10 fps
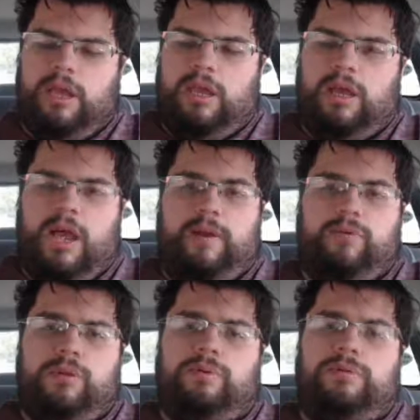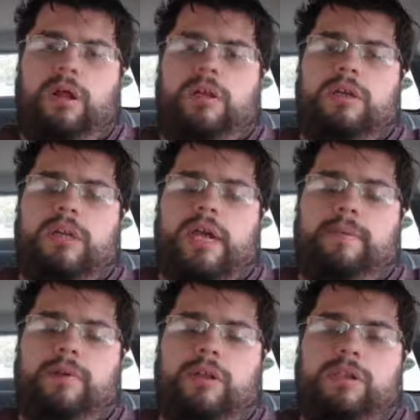And I
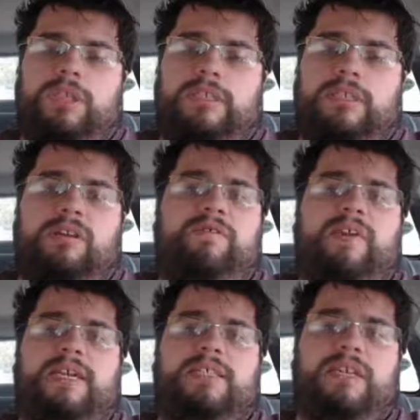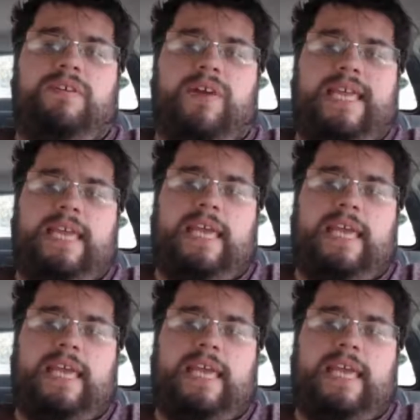apologize in advance if I